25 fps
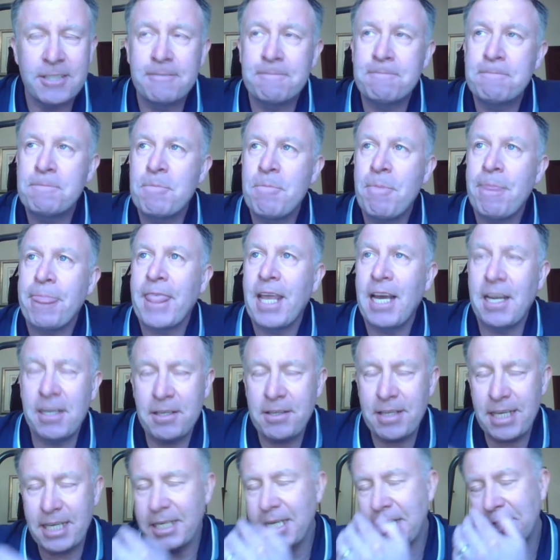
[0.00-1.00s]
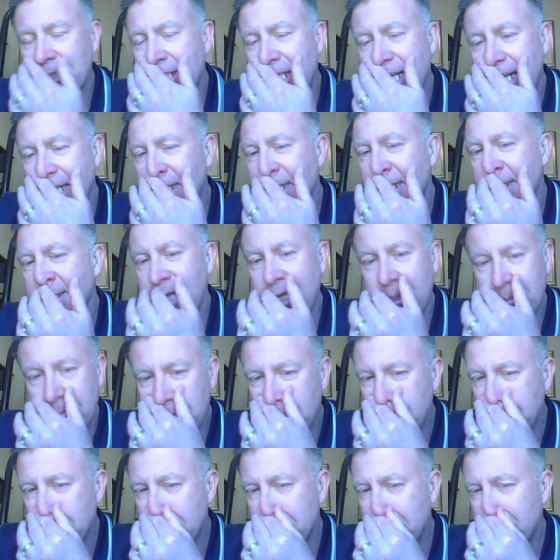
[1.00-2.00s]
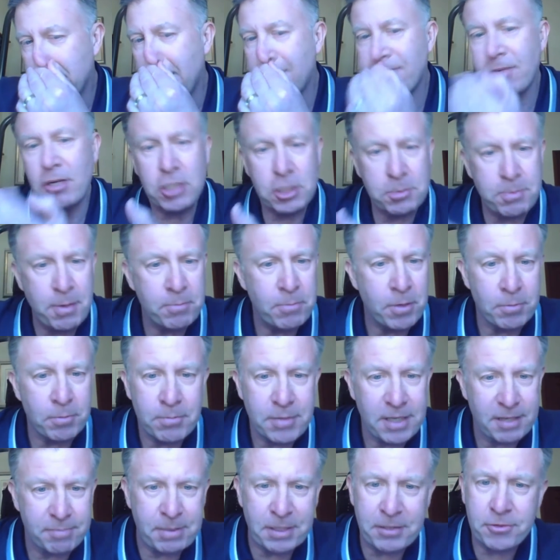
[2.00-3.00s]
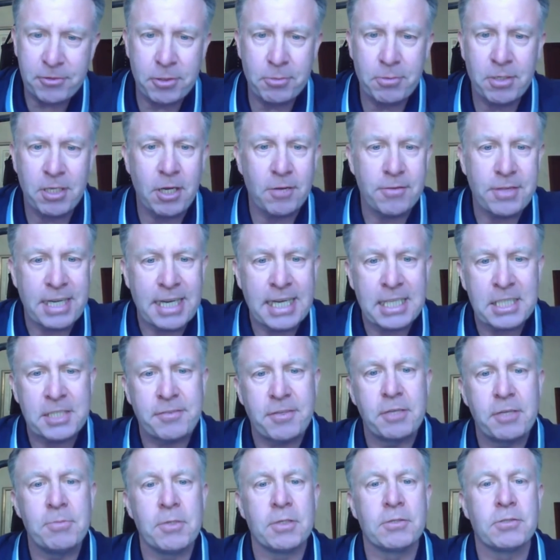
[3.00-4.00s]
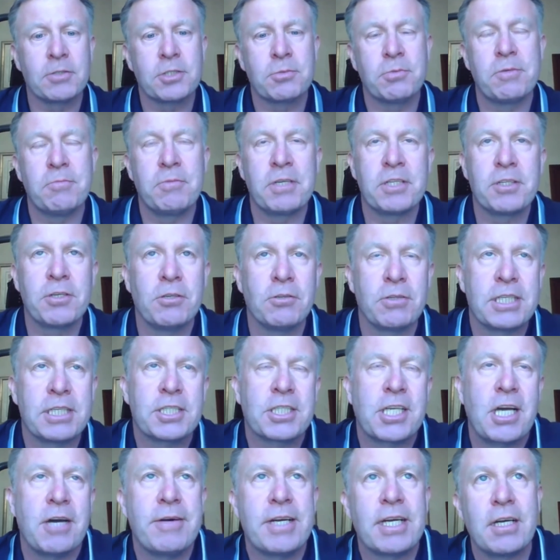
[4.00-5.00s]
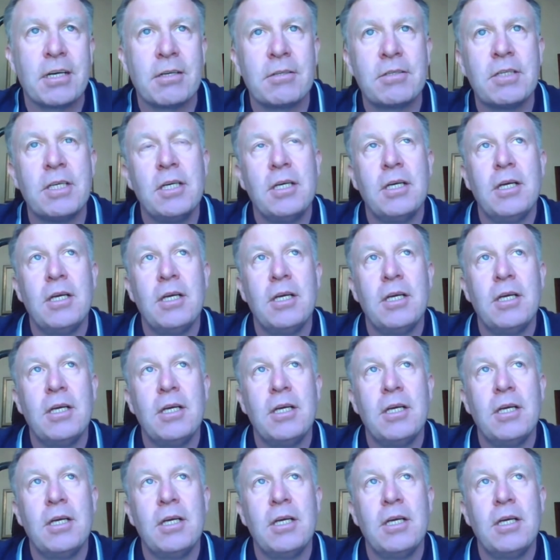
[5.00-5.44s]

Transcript: And as I said, I've lost my mum. I've been through a lot the last few months with all this going on.